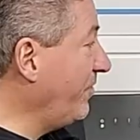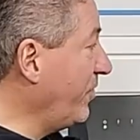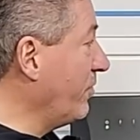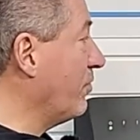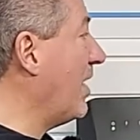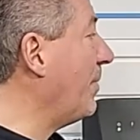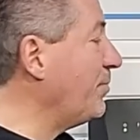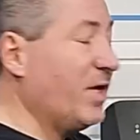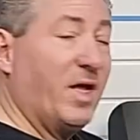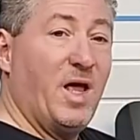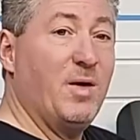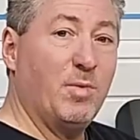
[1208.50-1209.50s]
if you wrap the
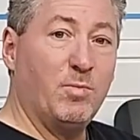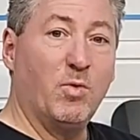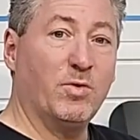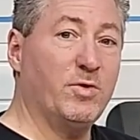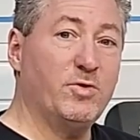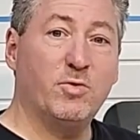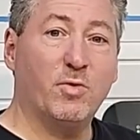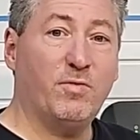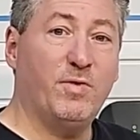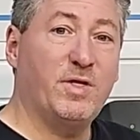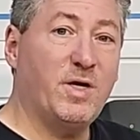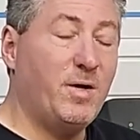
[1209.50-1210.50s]
cable more than two or
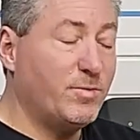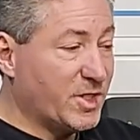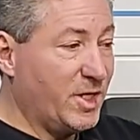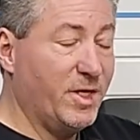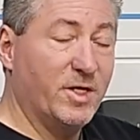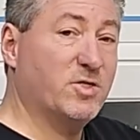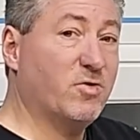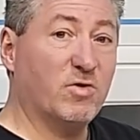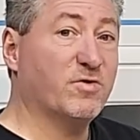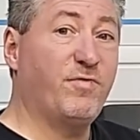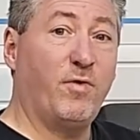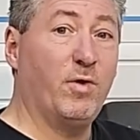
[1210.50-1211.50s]
three times, it
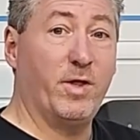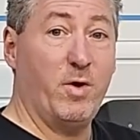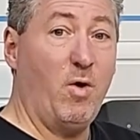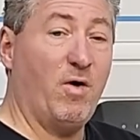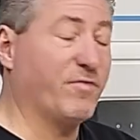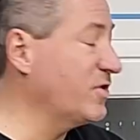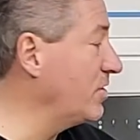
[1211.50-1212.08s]
starts falling off.